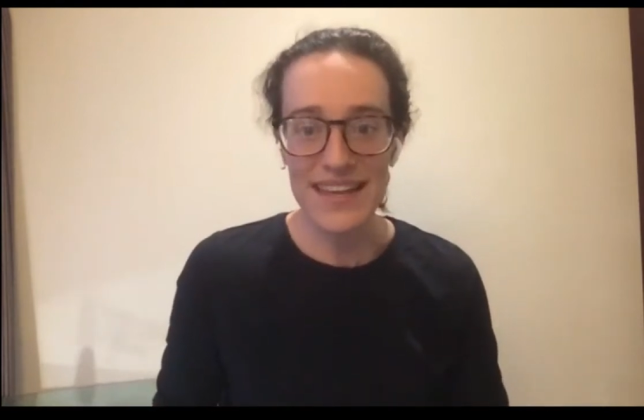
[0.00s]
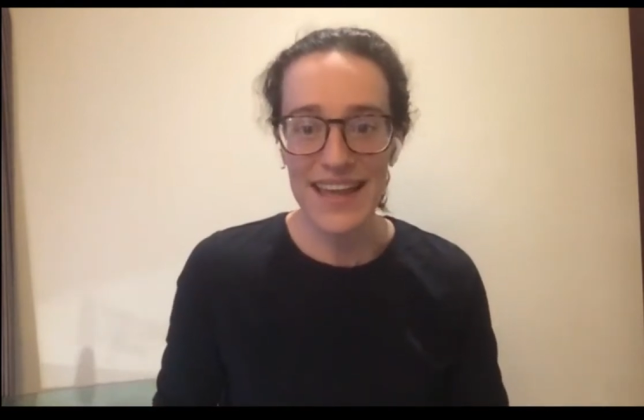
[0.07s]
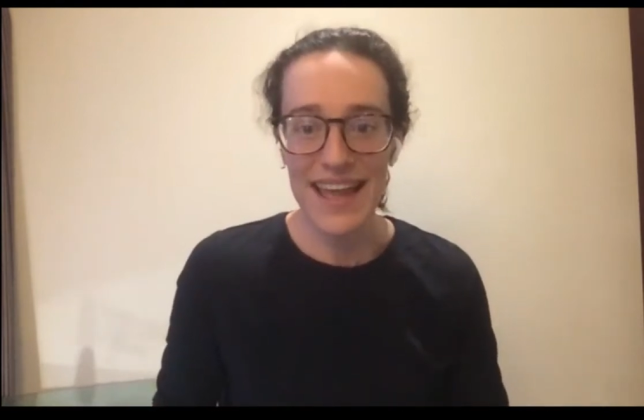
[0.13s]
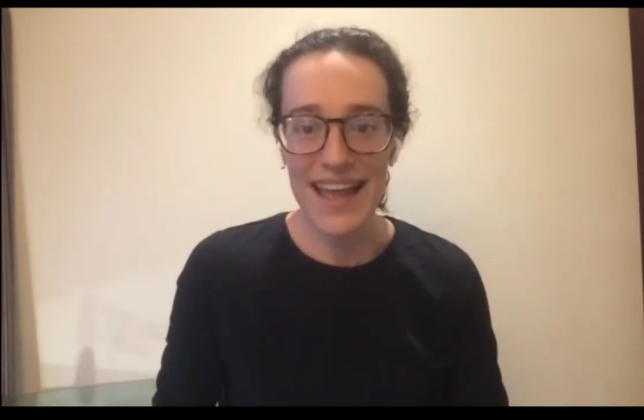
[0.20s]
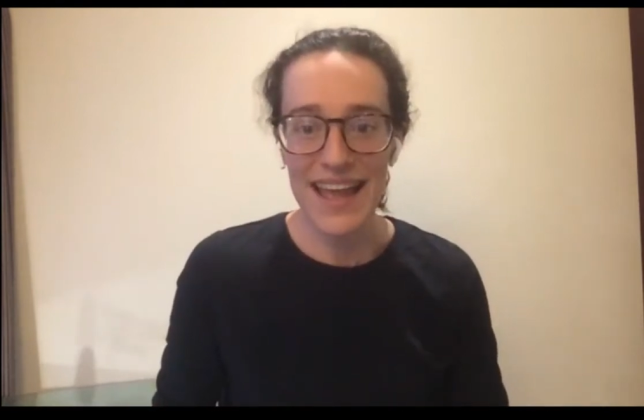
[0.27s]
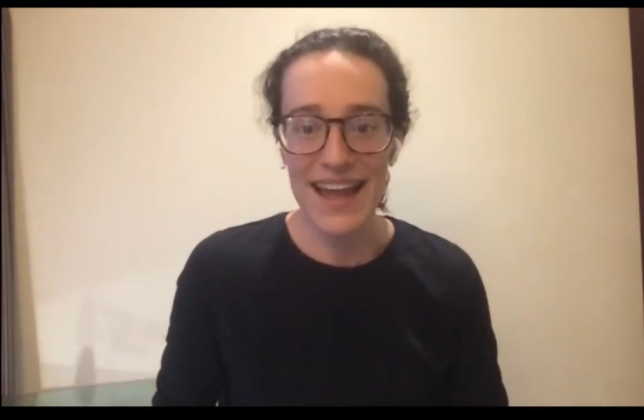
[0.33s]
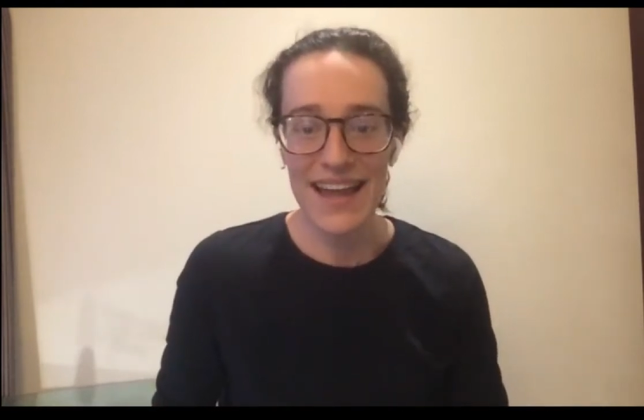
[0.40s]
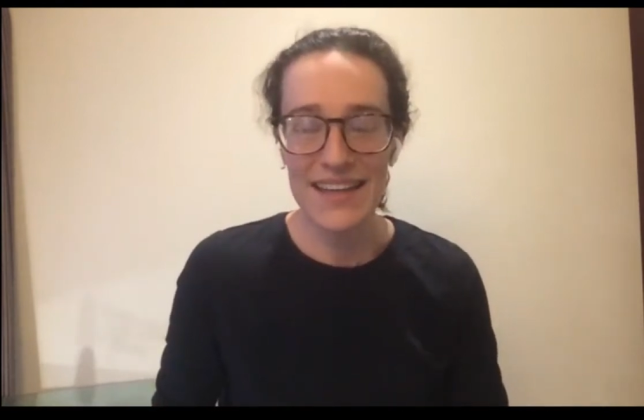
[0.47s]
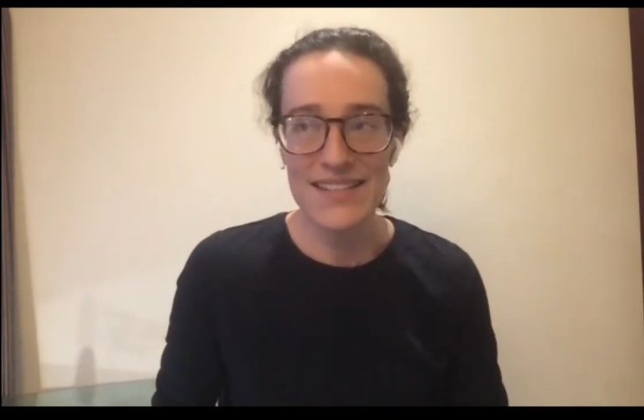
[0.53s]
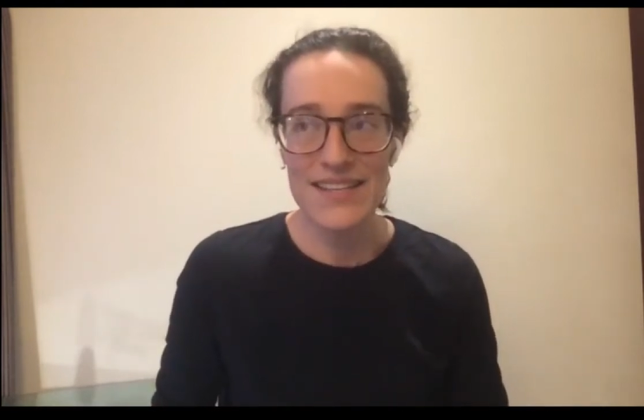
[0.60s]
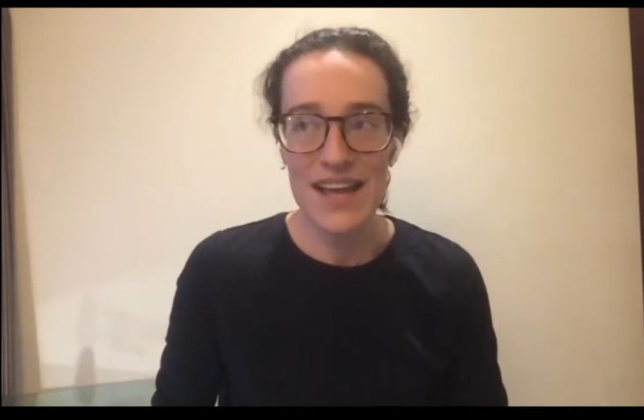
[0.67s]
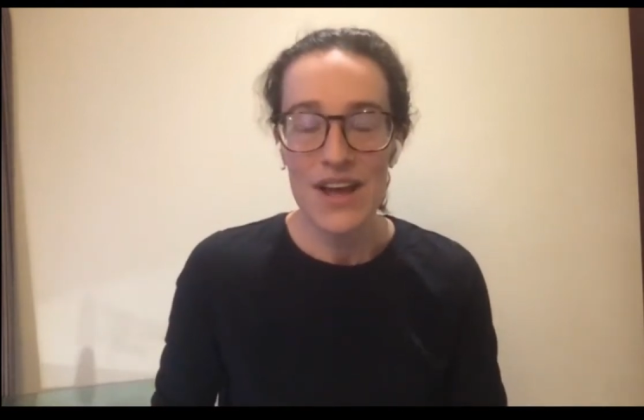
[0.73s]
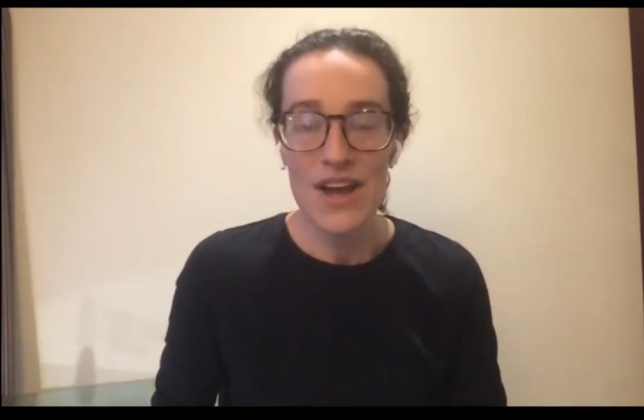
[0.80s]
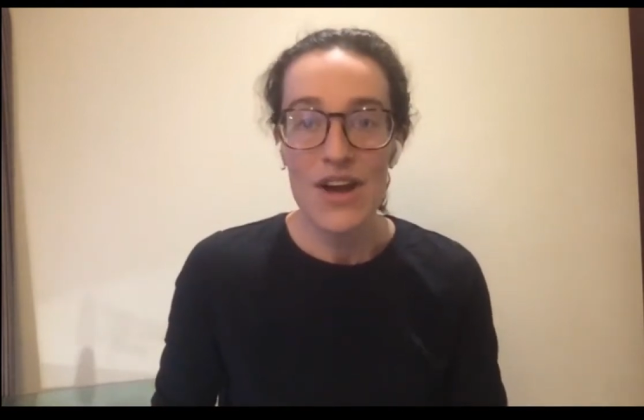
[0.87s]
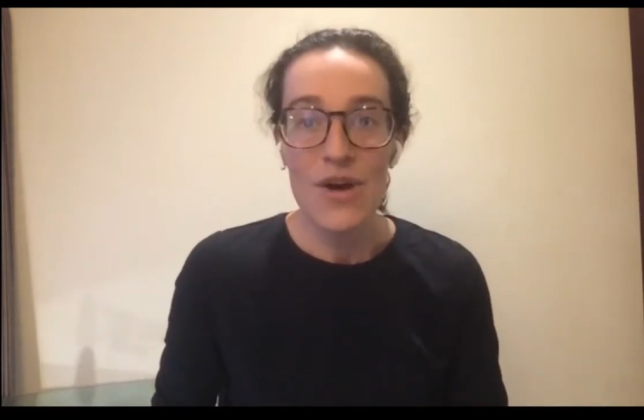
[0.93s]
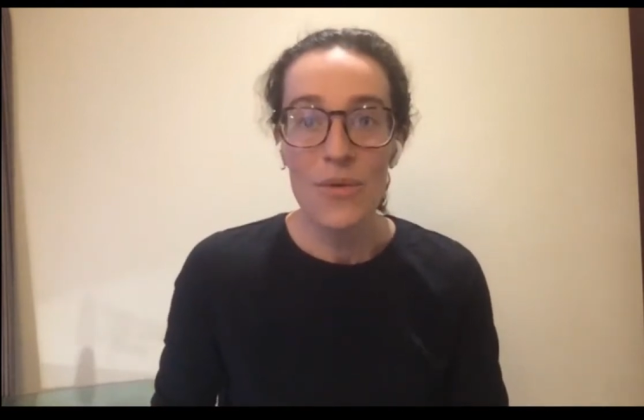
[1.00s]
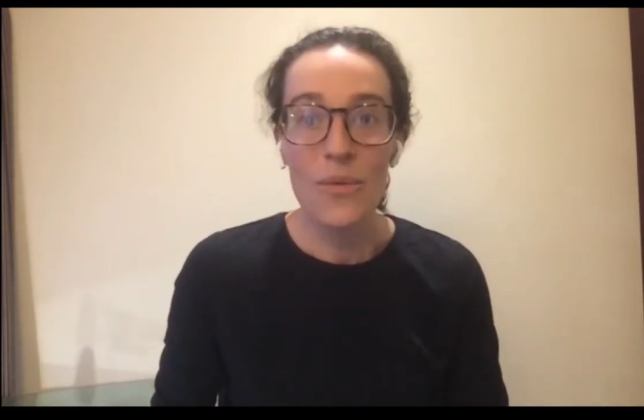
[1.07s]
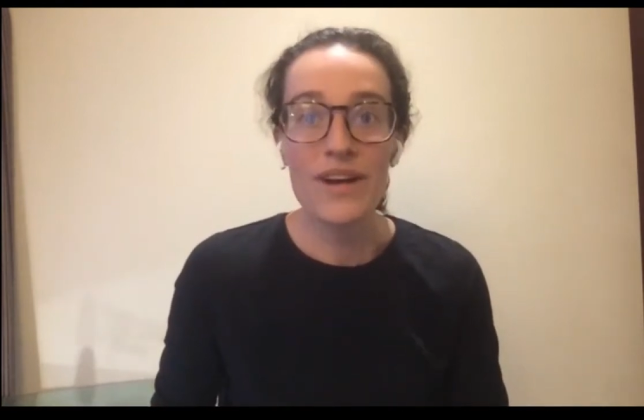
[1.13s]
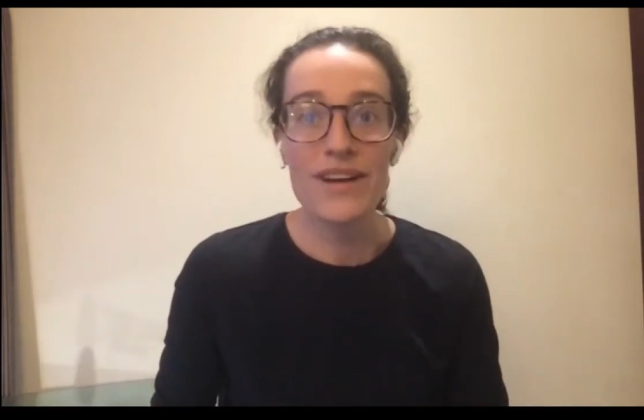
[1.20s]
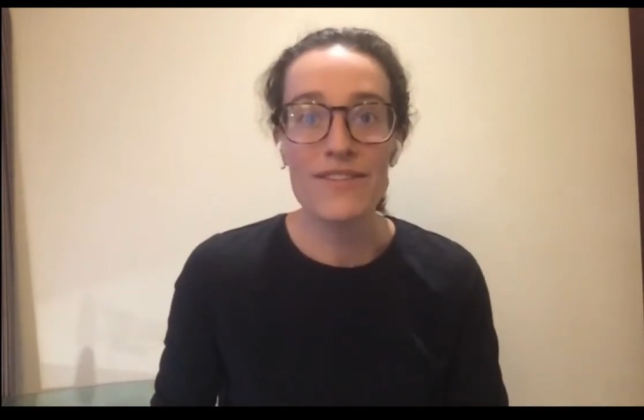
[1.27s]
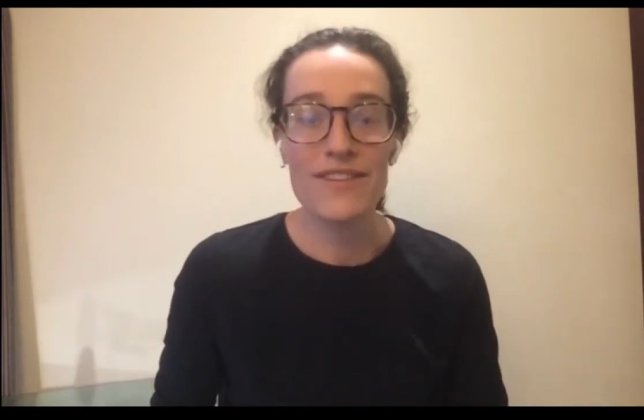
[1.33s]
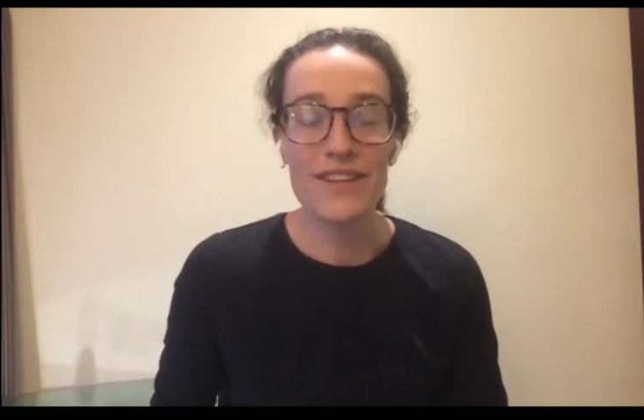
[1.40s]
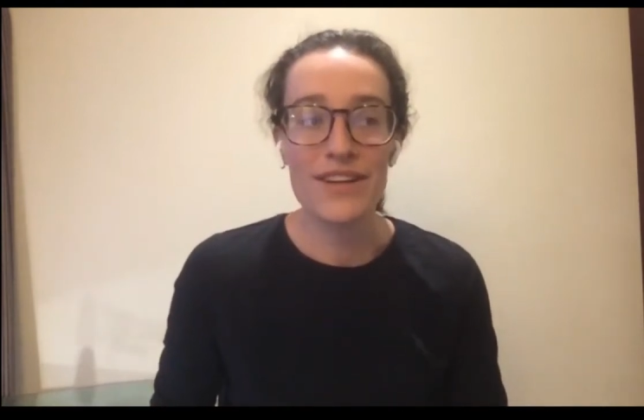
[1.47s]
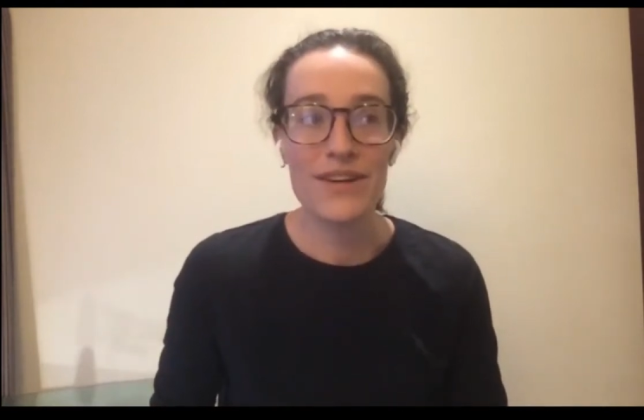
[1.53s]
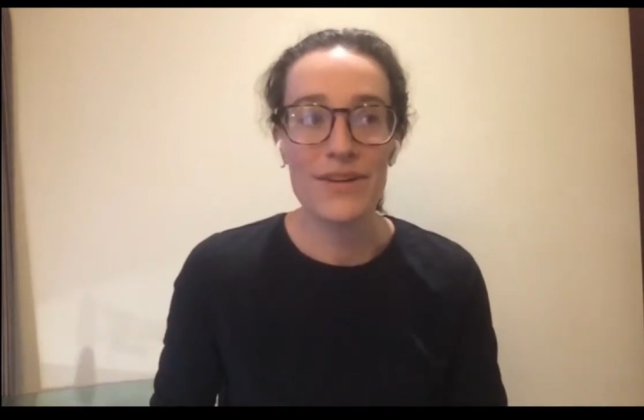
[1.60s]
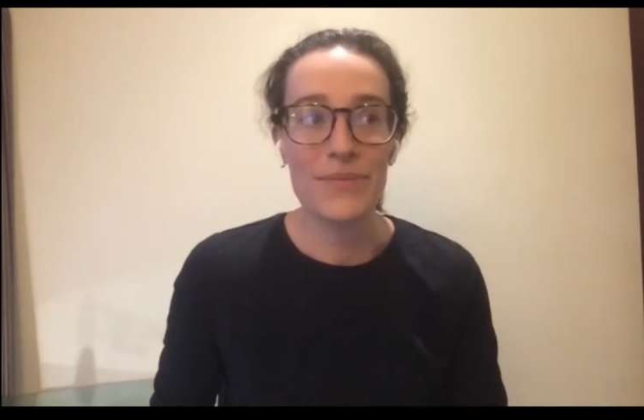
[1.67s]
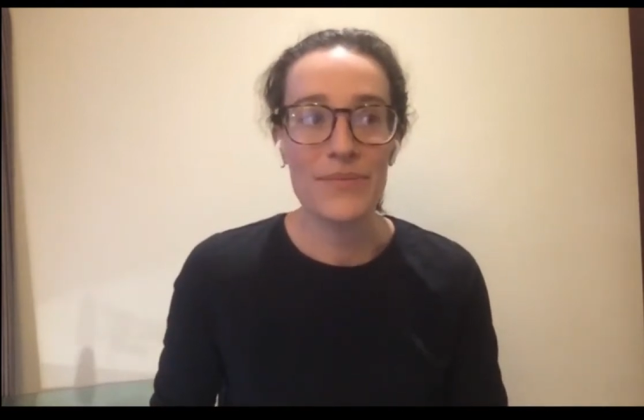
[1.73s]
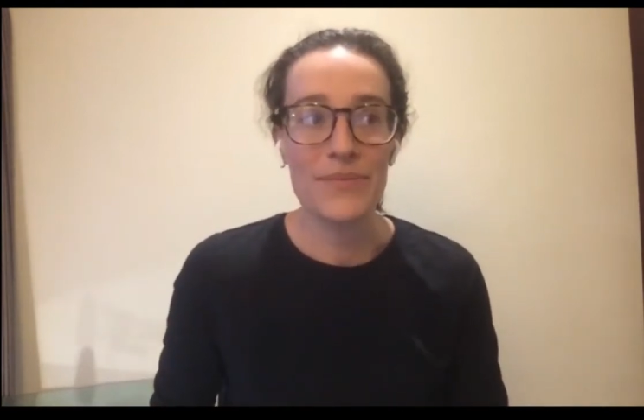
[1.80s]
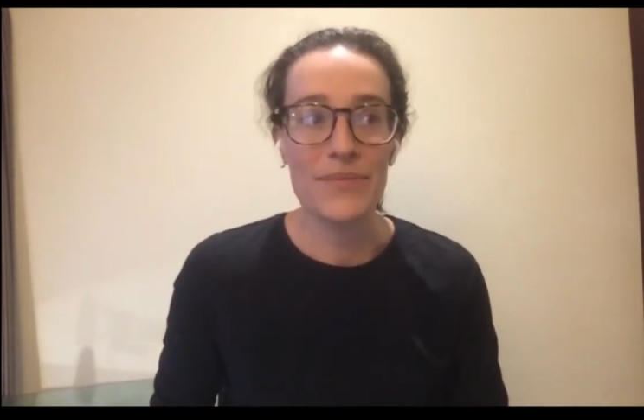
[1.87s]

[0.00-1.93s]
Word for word: And one of the